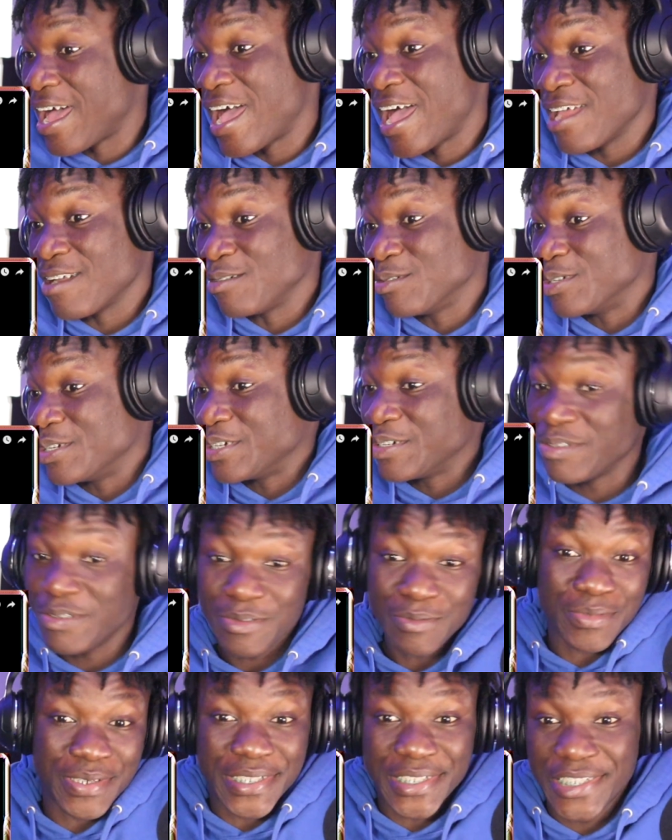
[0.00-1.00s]
I don't know,
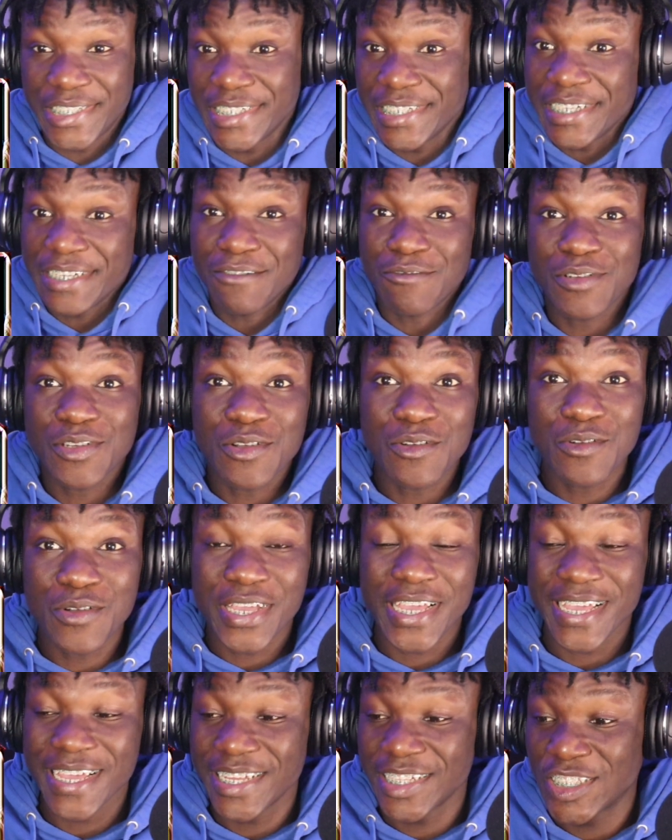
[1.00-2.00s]
but shit, we gonna
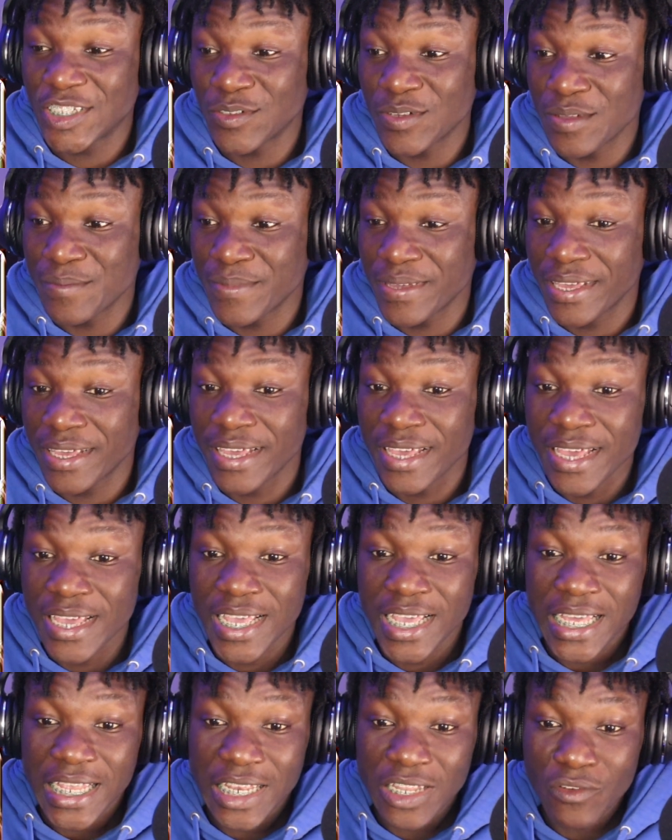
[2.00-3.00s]
get into it, man.
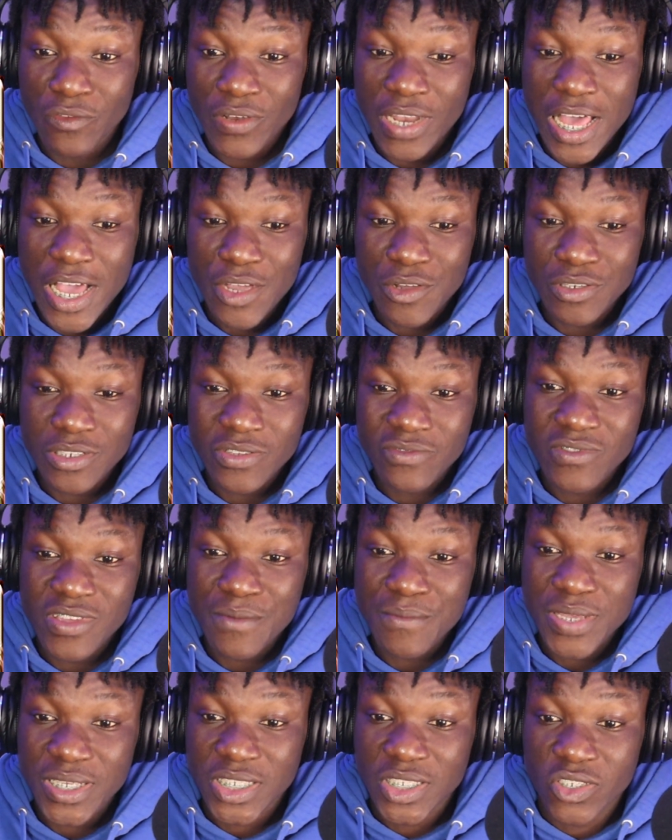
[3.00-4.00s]
Leave a like on this
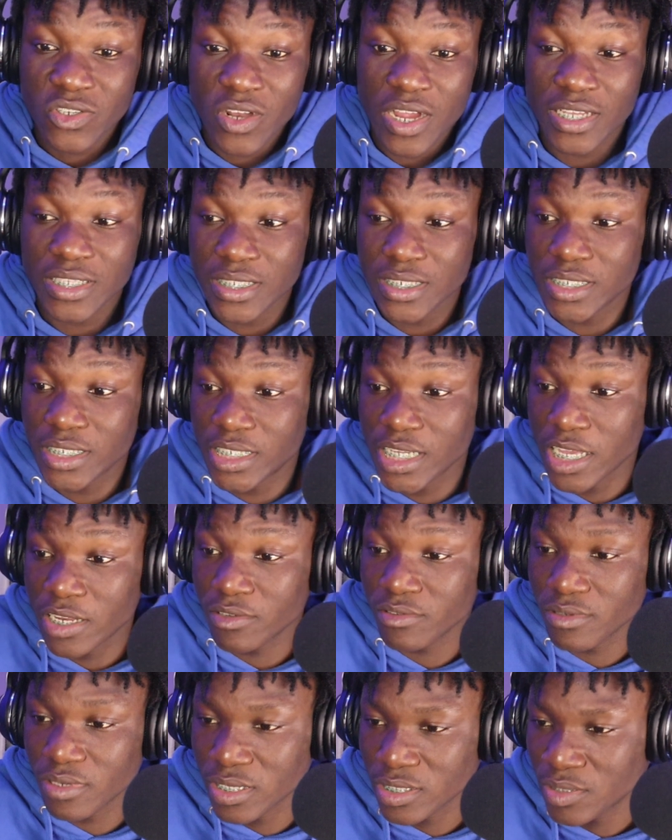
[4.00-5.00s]
video, man. Subscribe to the
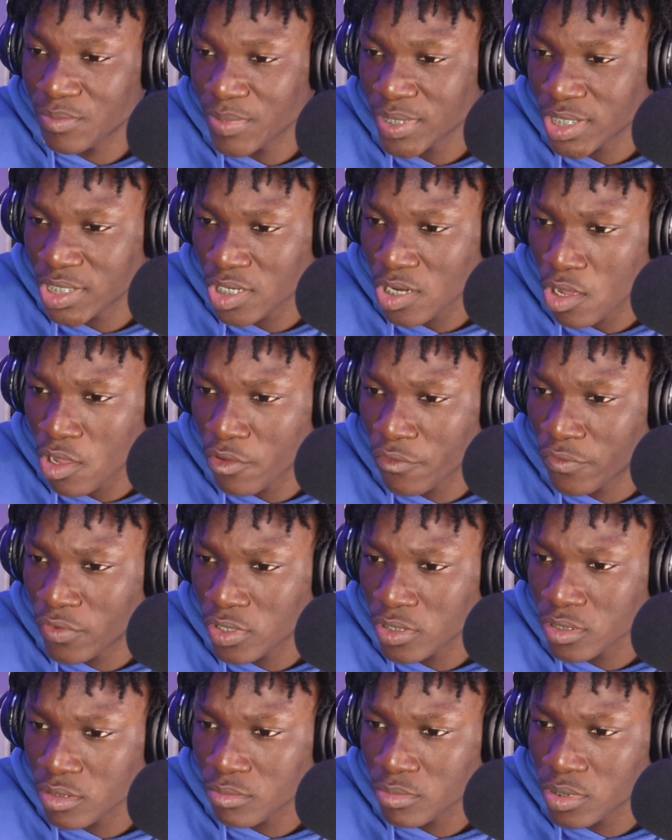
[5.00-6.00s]
channel. Let's make sure our
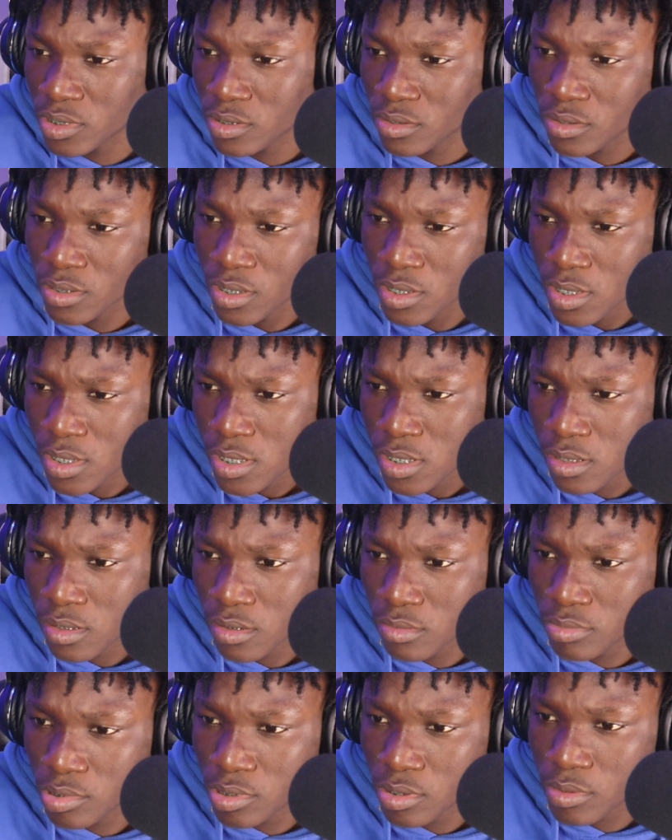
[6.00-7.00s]
volume is, you
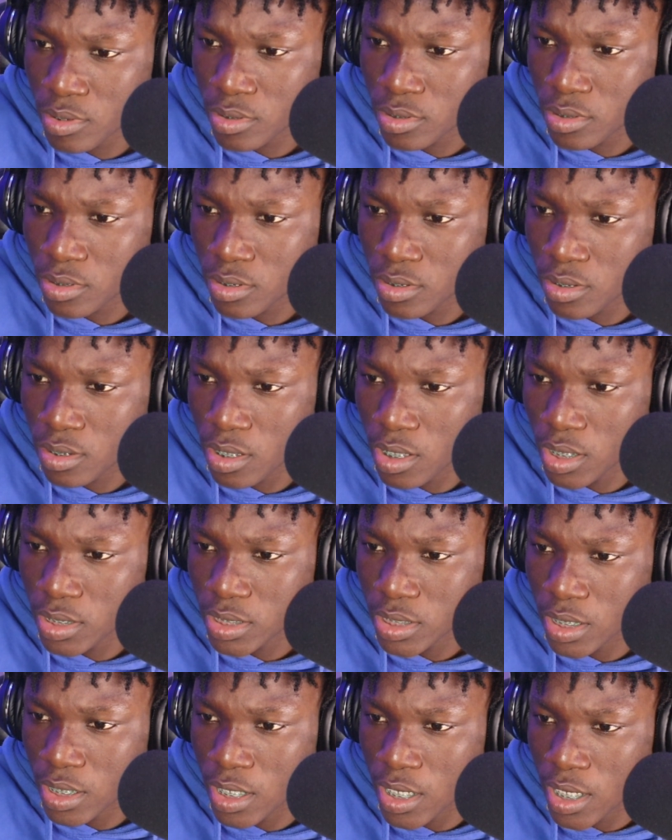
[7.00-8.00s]
know what I'm saying? Make sure
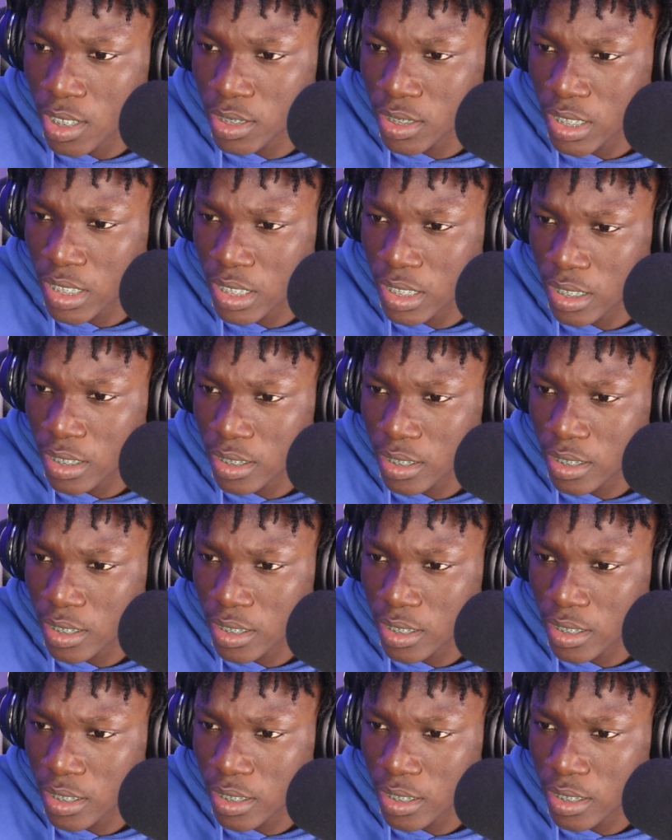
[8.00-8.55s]
it's a hundred.